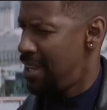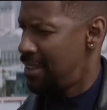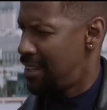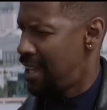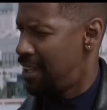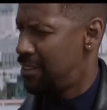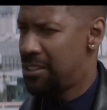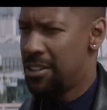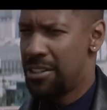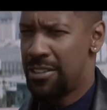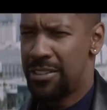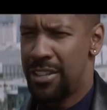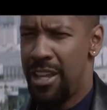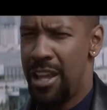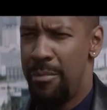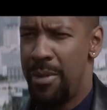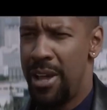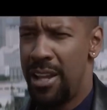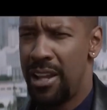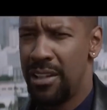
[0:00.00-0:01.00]
cop, he
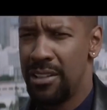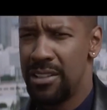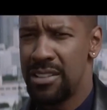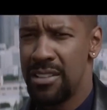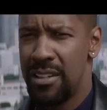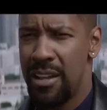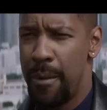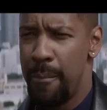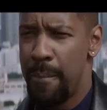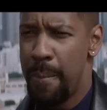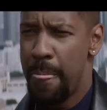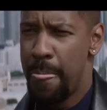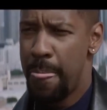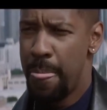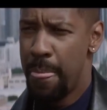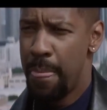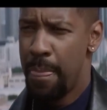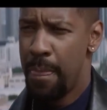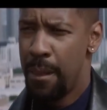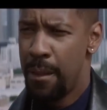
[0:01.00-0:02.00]
manipulates those
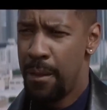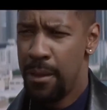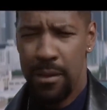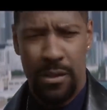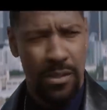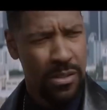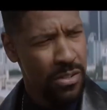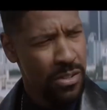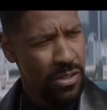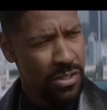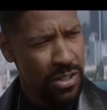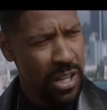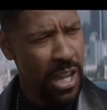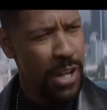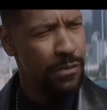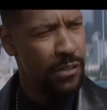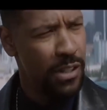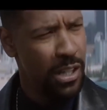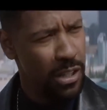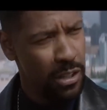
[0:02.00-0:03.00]
around him while
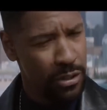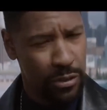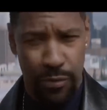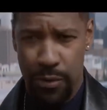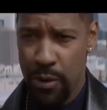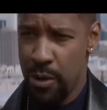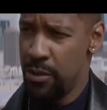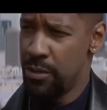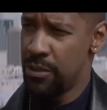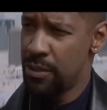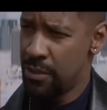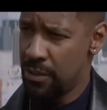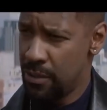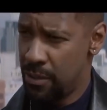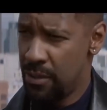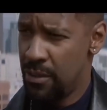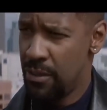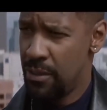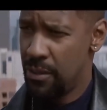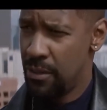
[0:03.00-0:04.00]
presenting himself as an
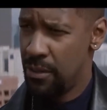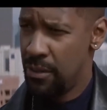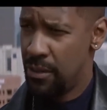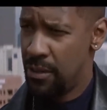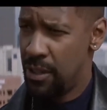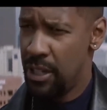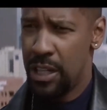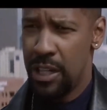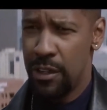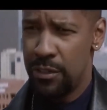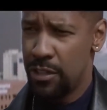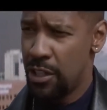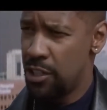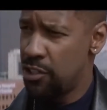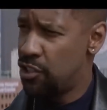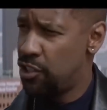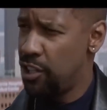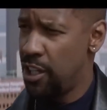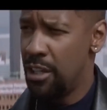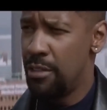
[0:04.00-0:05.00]
authority figure
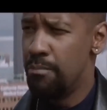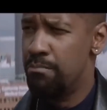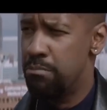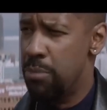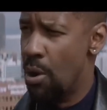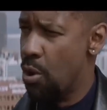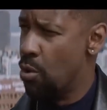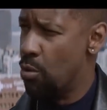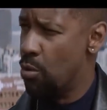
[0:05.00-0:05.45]
who's also